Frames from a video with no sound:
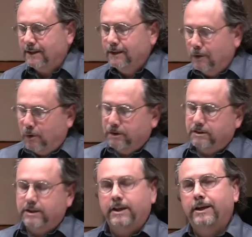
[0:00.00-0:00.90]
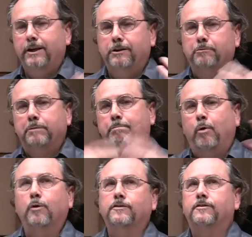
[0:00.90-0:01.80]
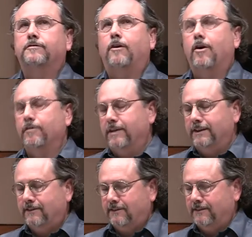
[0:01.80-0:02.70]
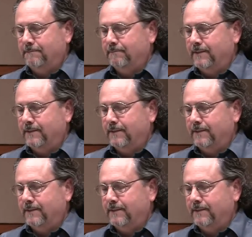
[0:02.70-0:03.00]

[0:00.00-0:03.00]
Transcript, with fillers: in order to hear reports of all this